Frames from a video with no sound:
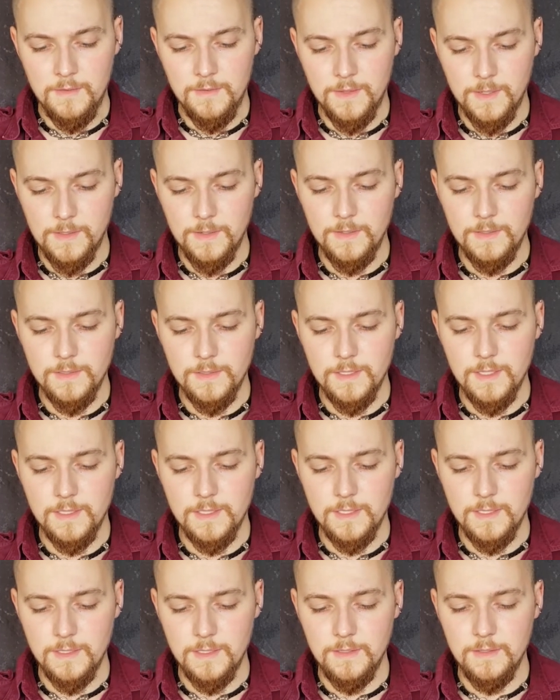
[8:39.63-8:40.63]
"The cruiser
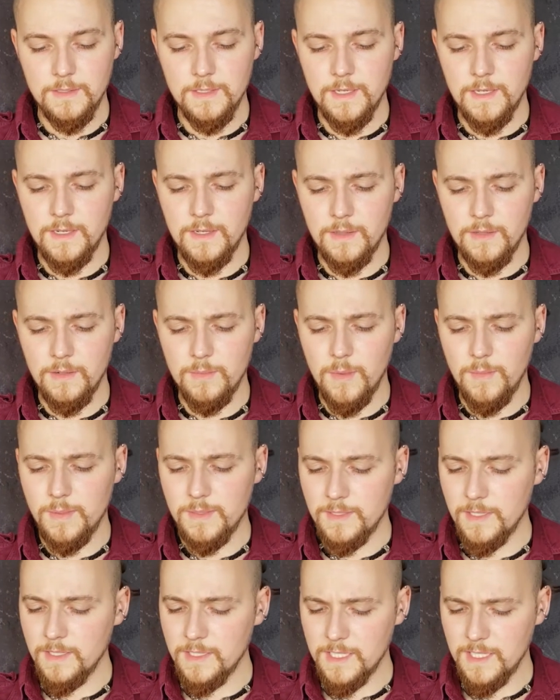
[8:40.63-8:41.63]
doesn't use any global
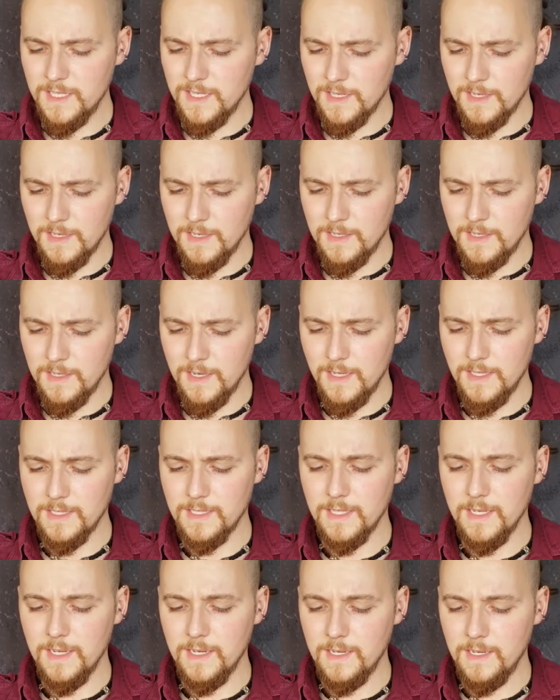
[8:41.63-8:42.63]
positioning," I
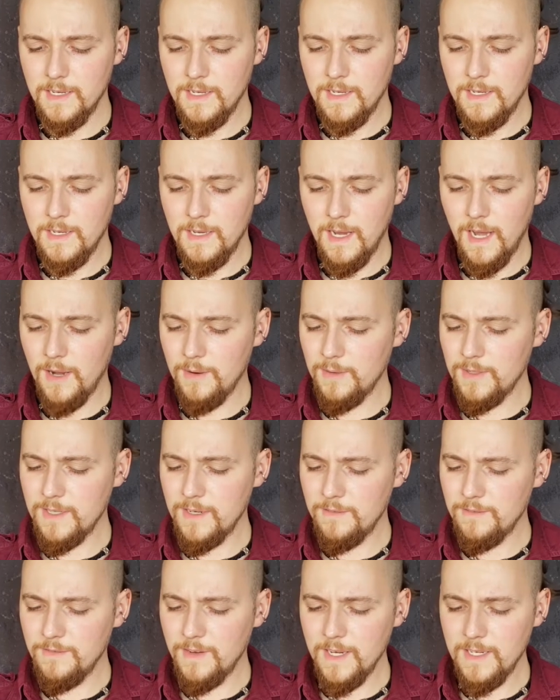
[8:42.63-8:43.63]
said. "How
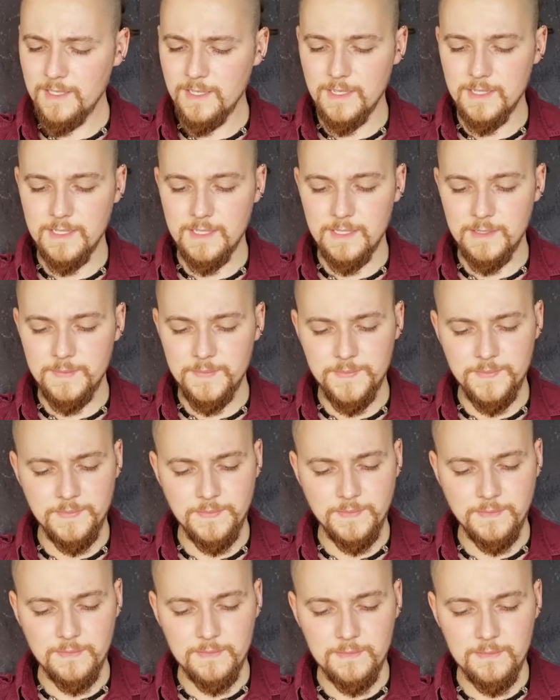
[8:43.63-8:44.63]
did it find us?"
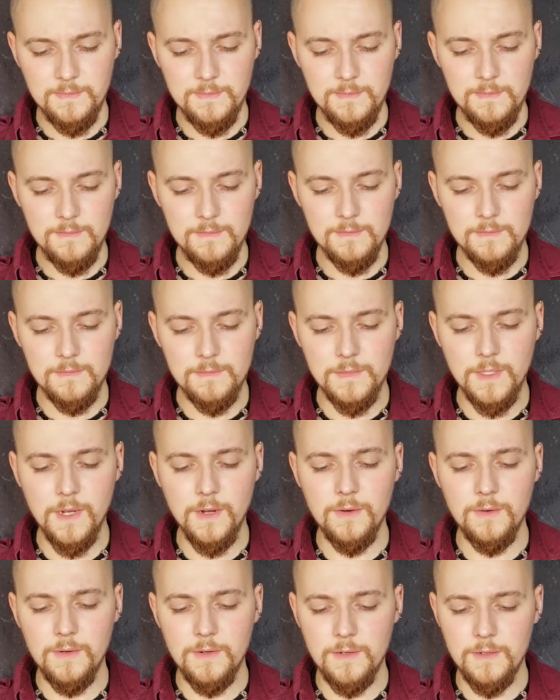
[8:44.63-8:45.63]

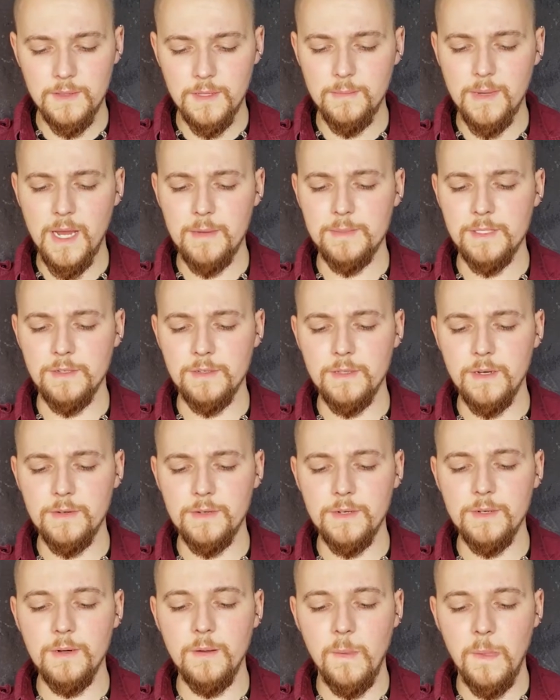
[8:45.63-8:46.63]
"No, the maps are
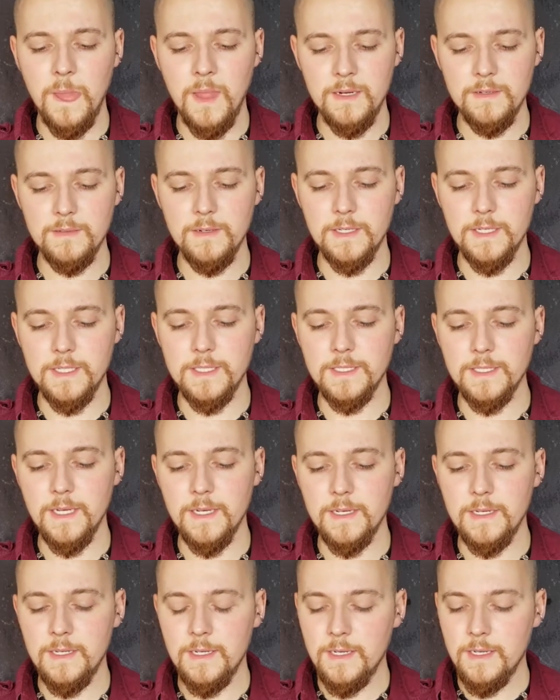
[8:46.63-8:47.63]
local," Ruggy
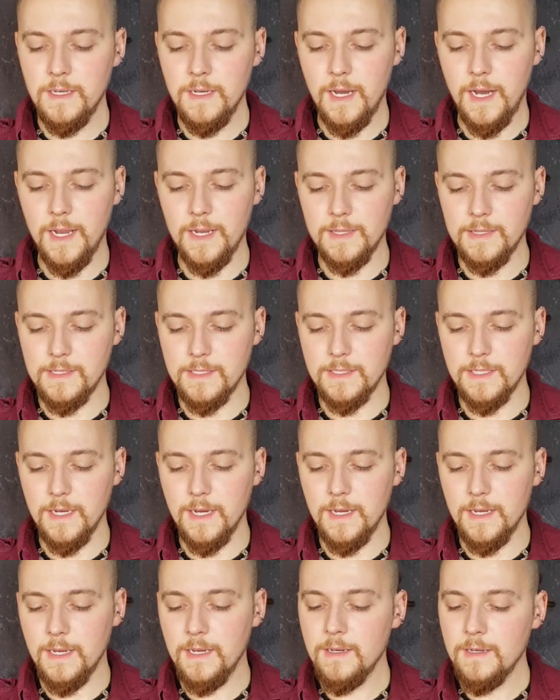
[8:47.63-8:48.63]
said, eyeing the
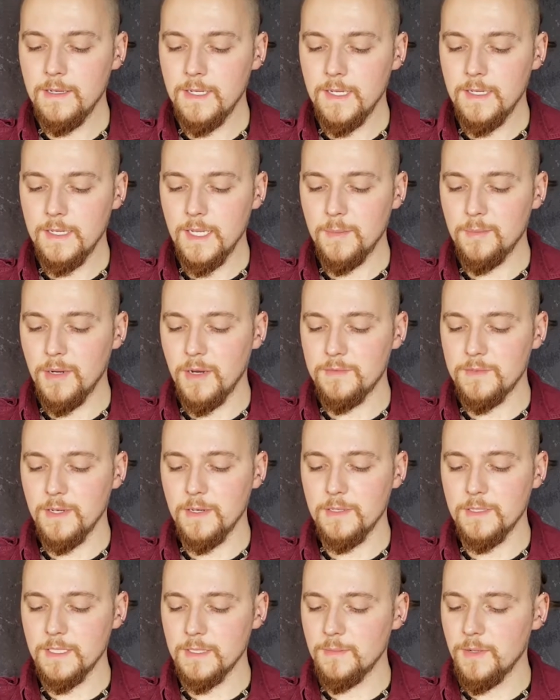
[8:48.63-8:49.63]
sky. He puffed
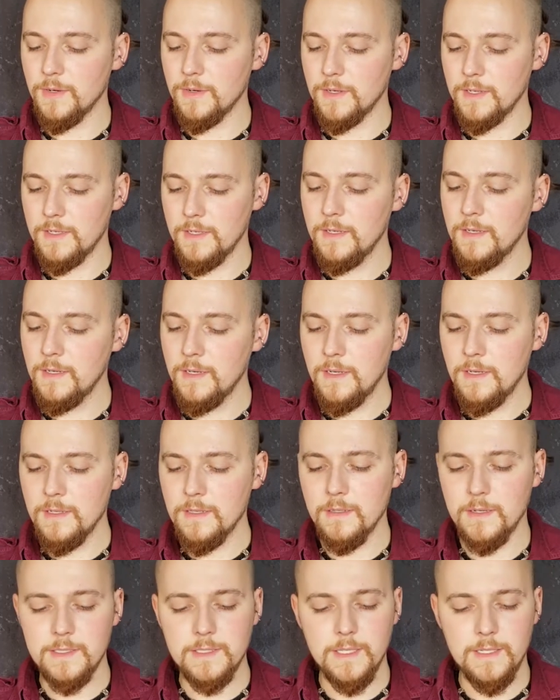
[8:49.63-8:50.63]
on his smoke.
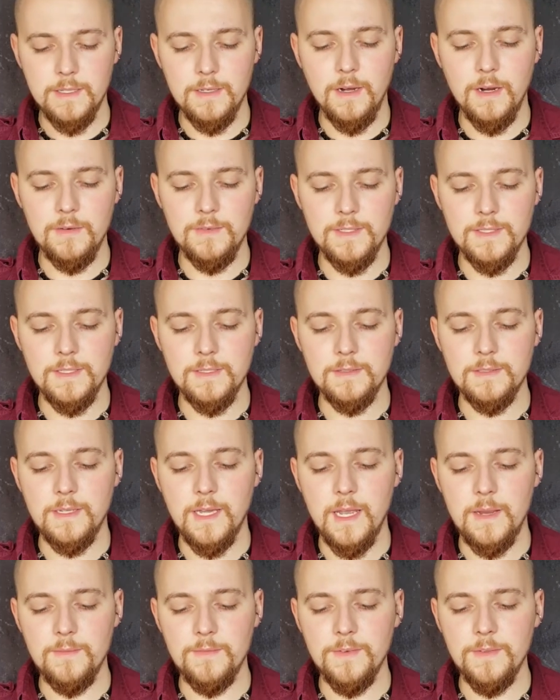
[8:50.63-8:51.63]
Looks like the Harvesters
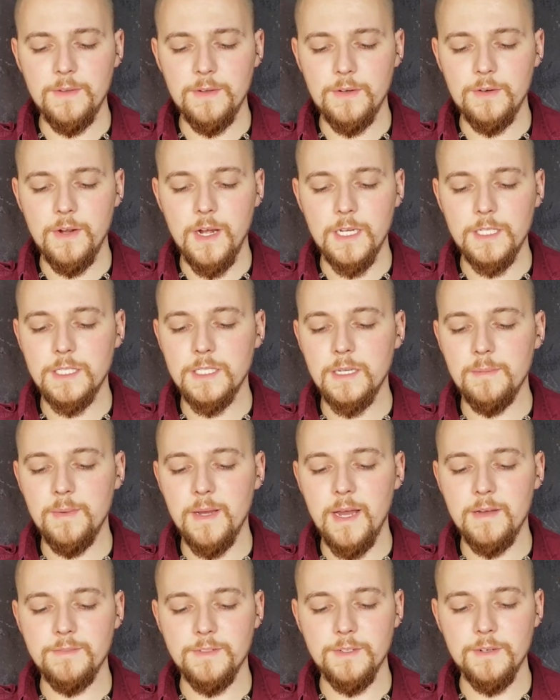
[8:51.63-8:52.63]
came for their crash
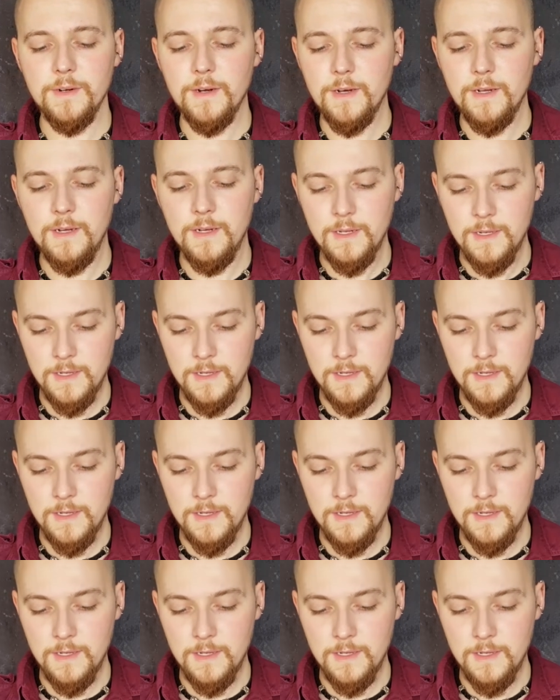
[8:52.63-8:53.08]
ship after all.